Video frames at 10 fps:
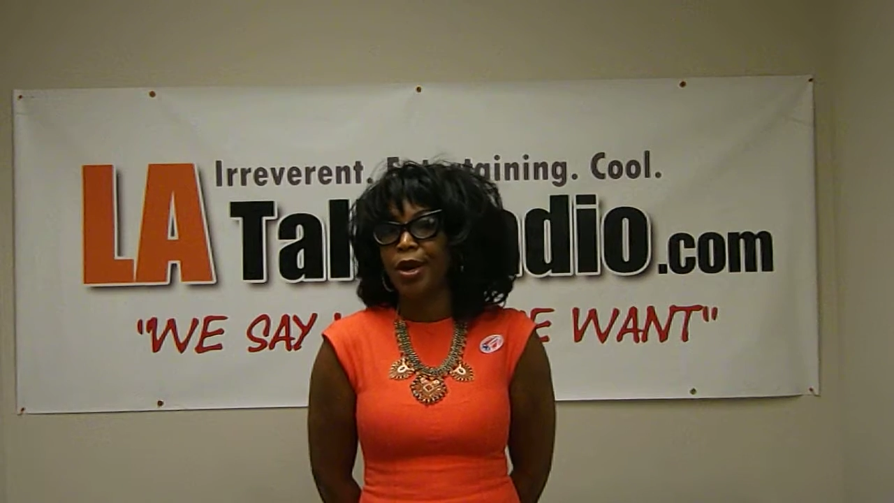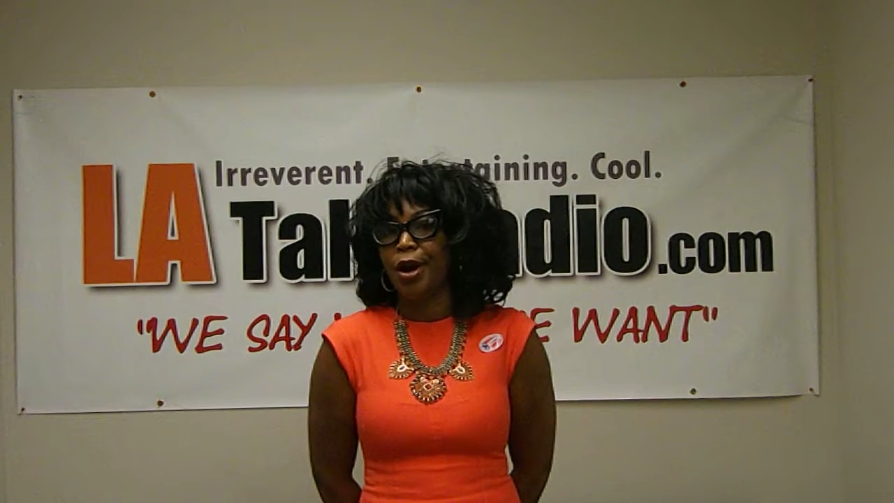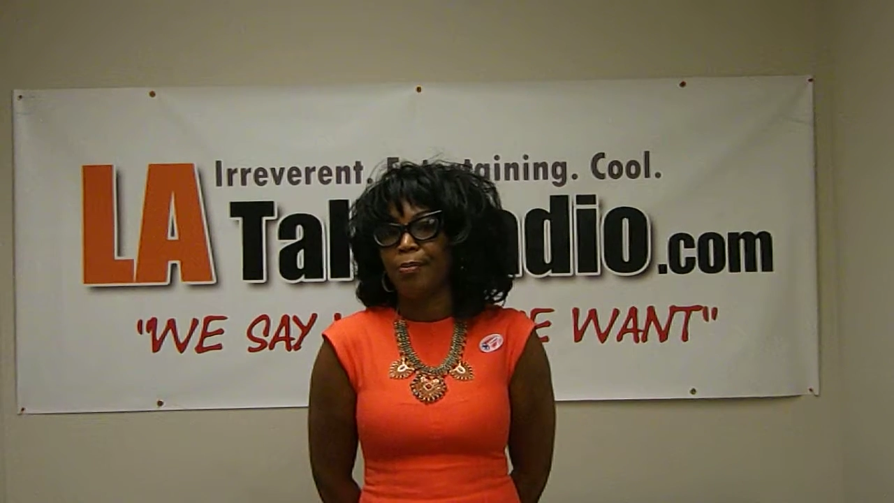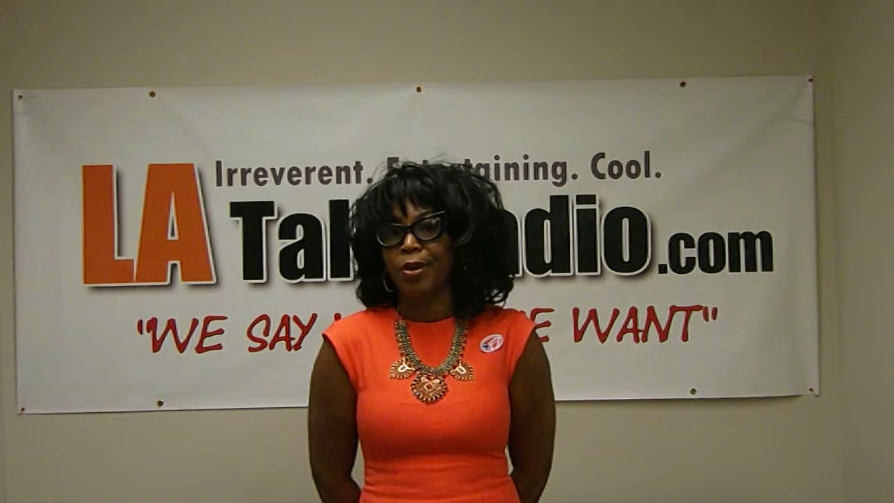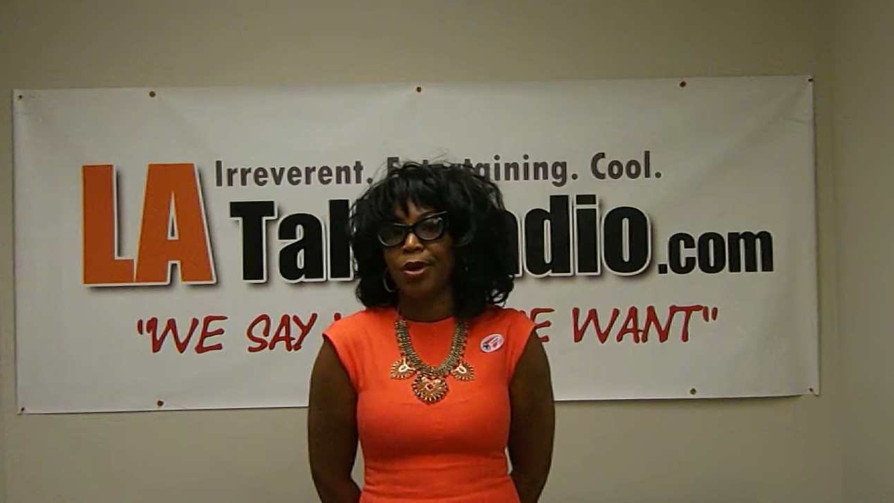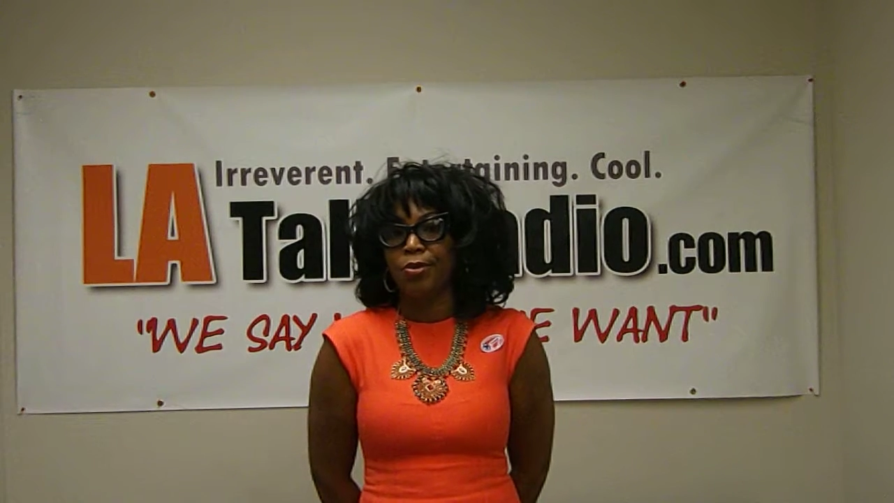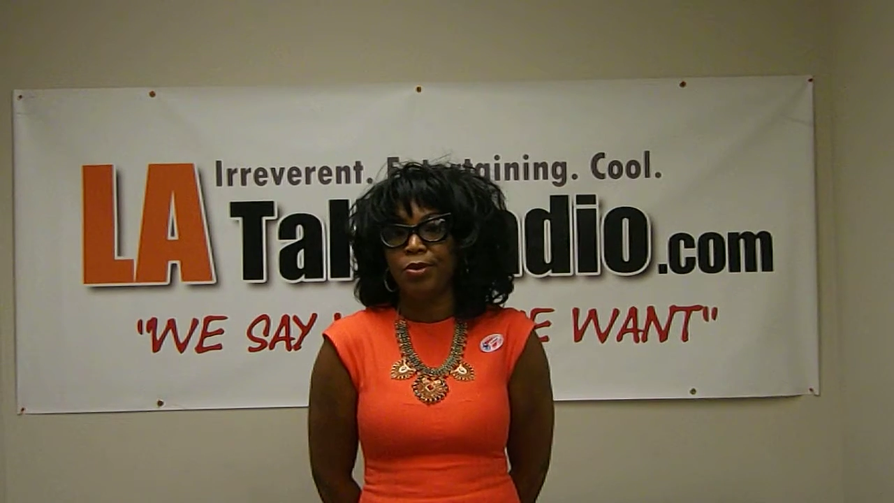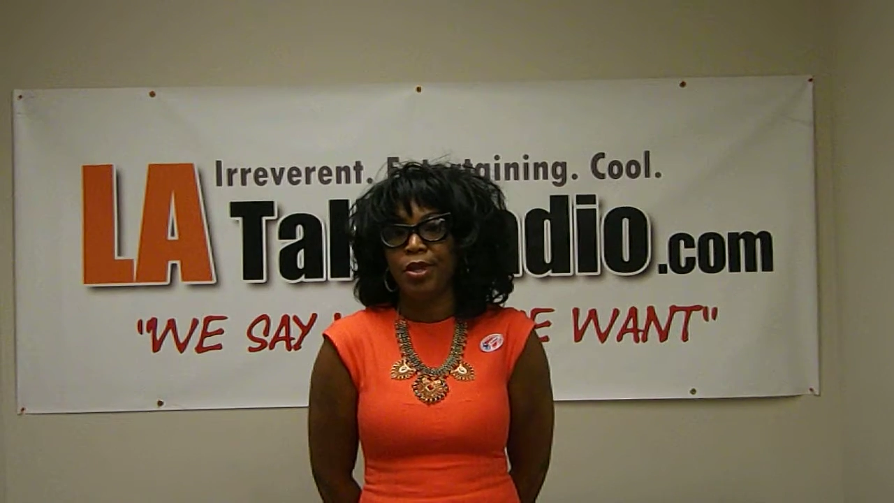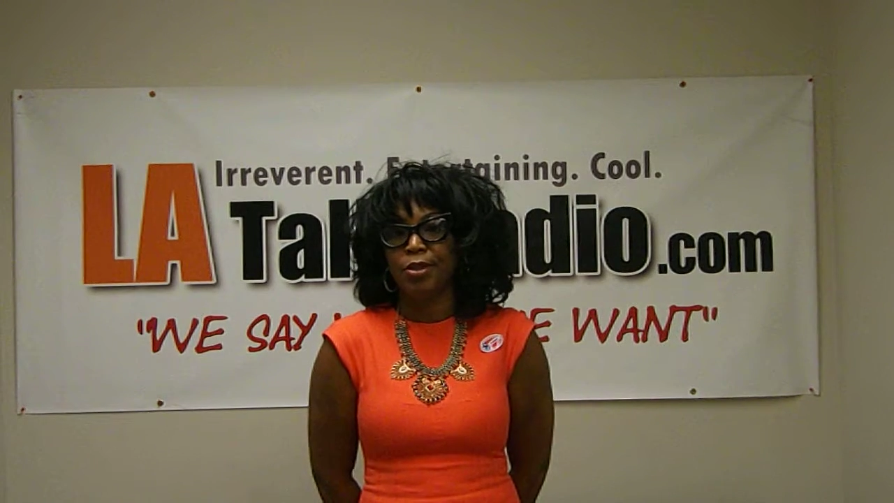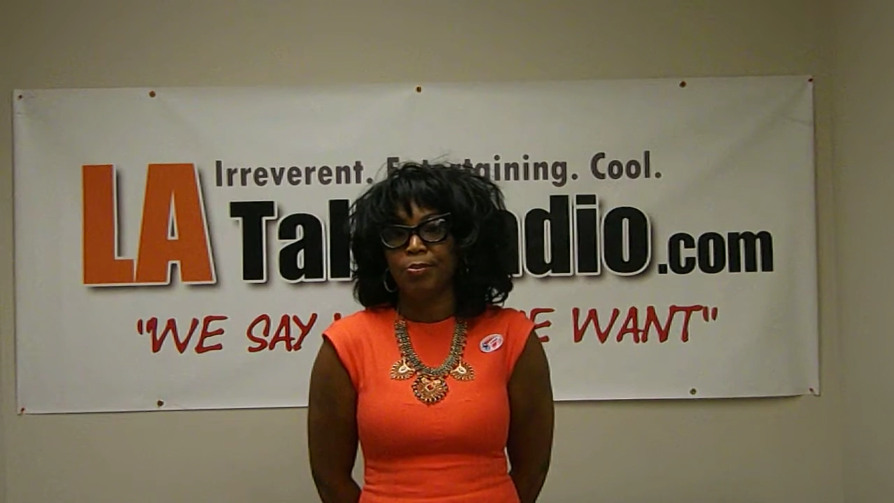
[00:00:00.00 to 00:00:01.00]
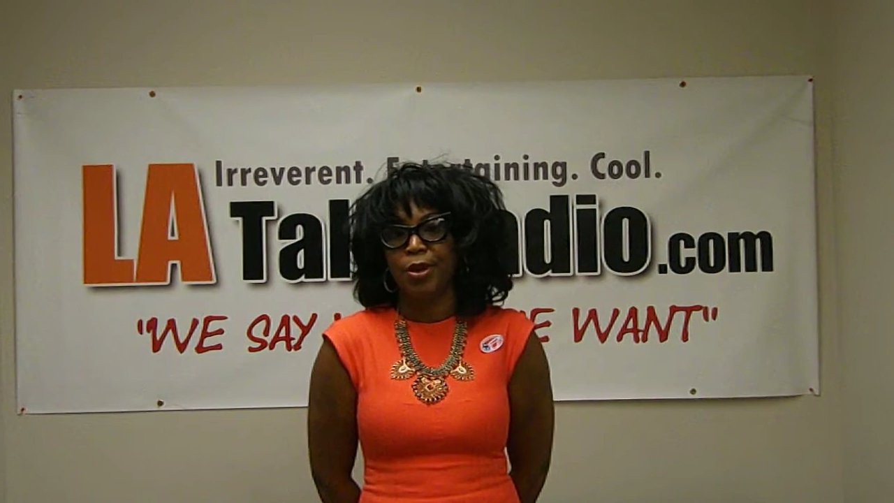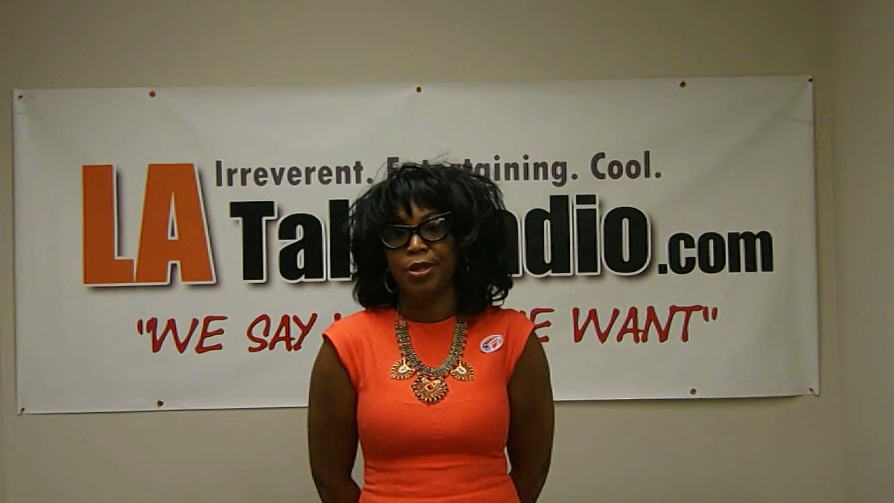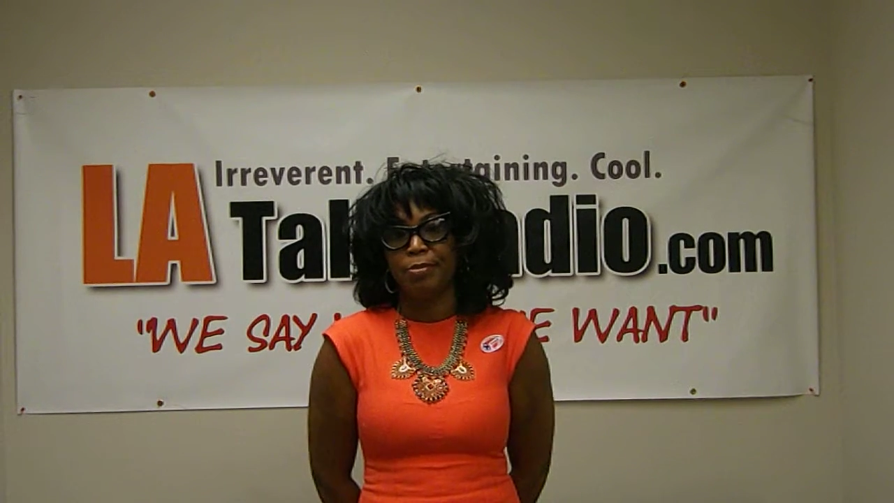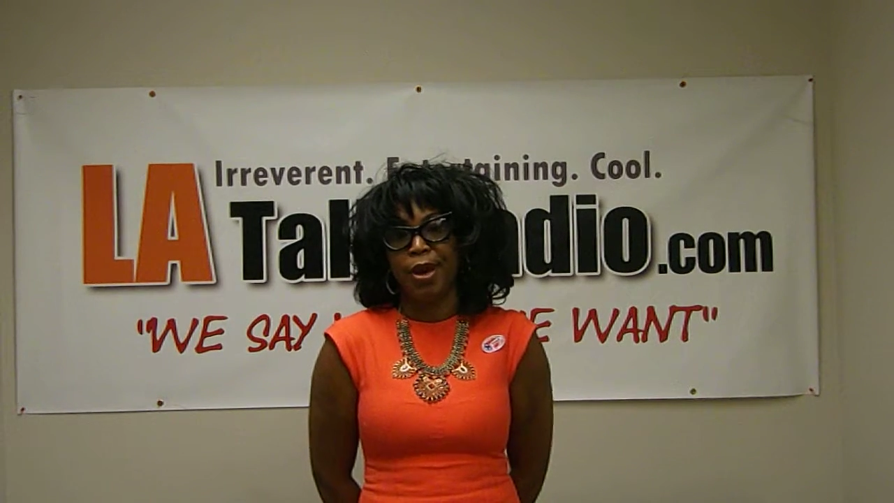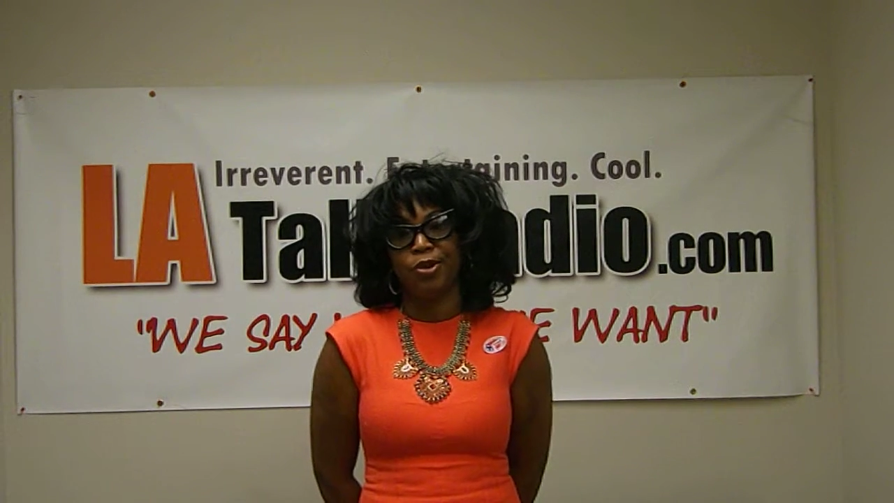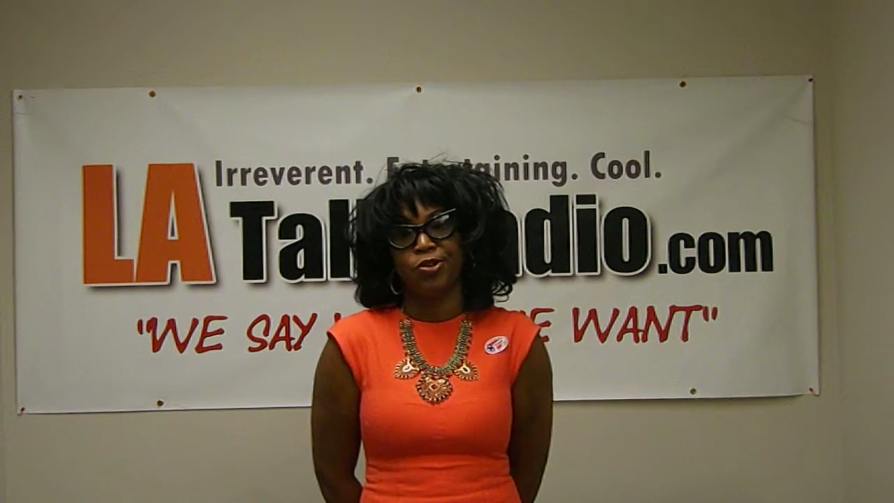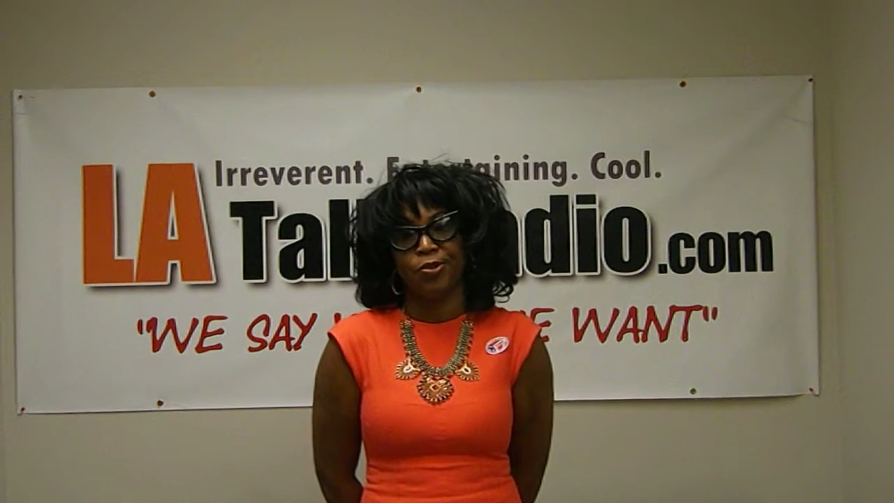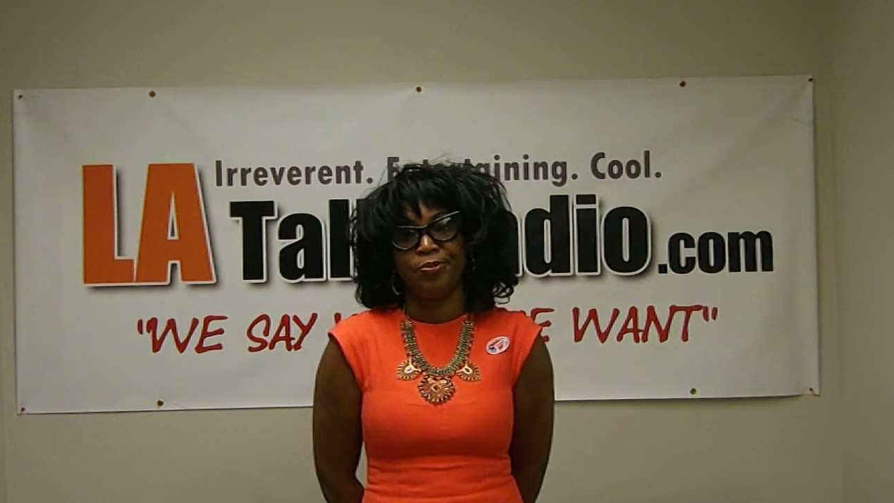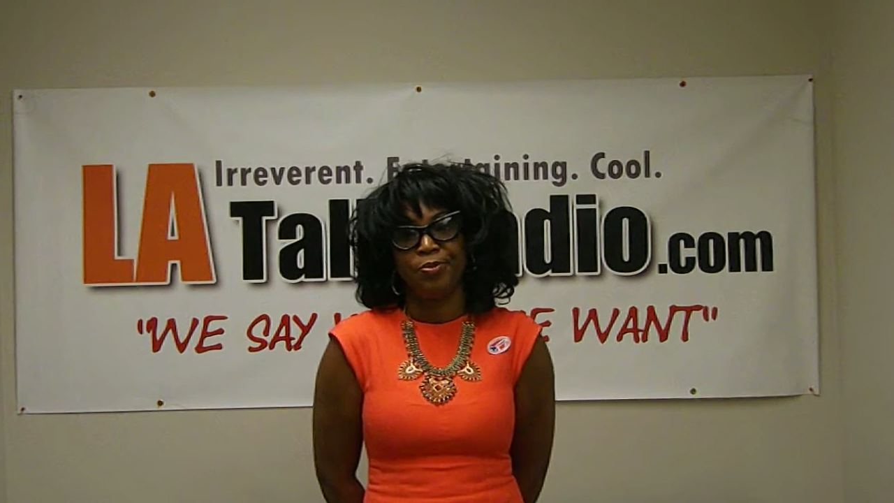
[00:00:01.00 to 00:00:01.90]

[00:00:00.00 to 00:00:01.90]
company who needs a project manager.